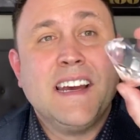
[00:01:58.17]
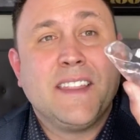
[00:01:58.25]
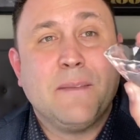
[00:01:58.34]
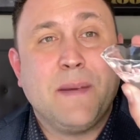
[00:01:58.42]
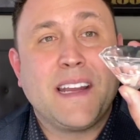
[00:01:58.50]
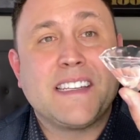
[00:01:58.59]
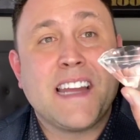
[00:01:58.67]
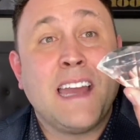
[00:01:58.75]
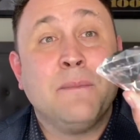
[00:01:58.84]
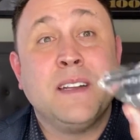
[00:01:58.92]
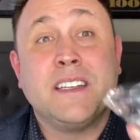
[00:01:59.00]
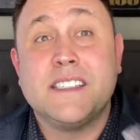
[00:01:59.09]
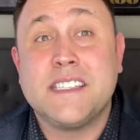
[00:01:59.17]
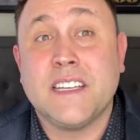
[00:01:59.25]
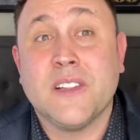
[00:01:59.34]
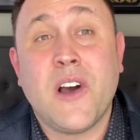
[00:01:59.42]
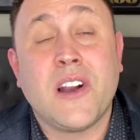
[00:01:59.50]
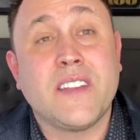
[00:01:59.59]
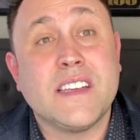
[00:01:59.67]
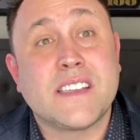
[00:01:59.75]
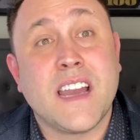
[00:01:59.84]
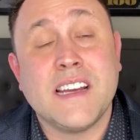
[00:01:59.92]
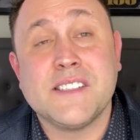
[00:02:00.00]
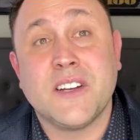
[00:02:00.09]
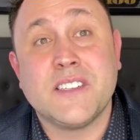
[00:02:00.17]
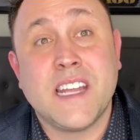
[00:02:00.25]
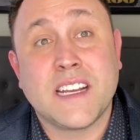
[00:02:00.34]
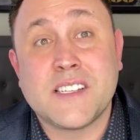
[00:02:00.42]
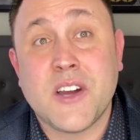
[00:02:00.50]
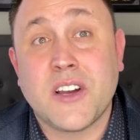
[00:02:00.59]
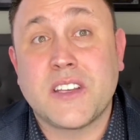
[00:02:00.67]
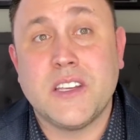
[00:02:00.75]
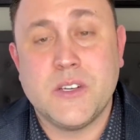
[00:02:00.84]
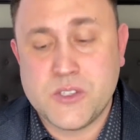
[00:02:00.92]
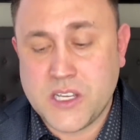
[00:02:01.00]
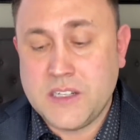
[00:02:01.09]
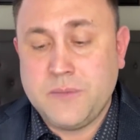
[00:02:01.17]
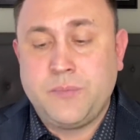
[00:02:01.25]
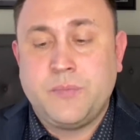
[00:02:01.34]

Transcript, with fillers: The big diamond you see a lot of these guys on TikTok using.